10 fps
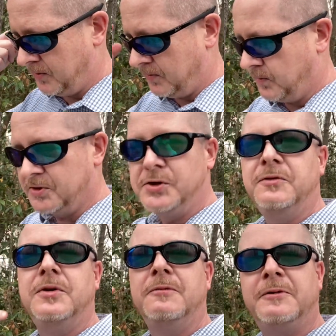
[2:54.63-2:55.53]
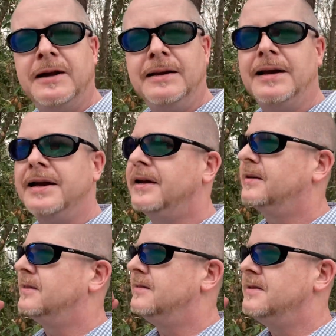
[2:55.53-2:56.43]
what you felt like.
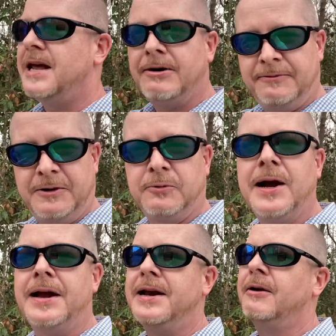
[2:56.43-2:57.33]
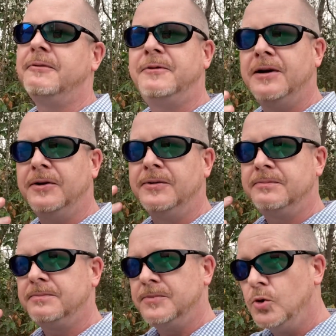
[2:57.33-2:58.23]
Now I feel right. Now I feel
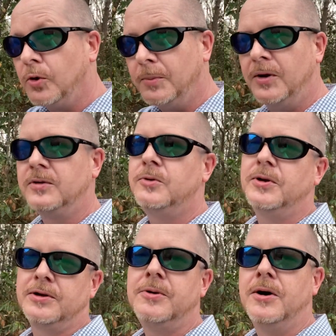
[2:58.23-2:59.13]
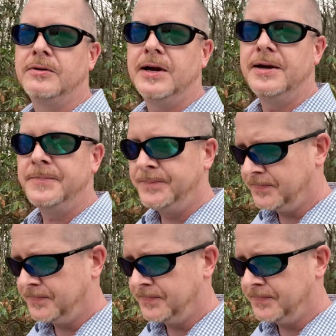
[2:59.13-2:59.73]
normal, quote unquote, right?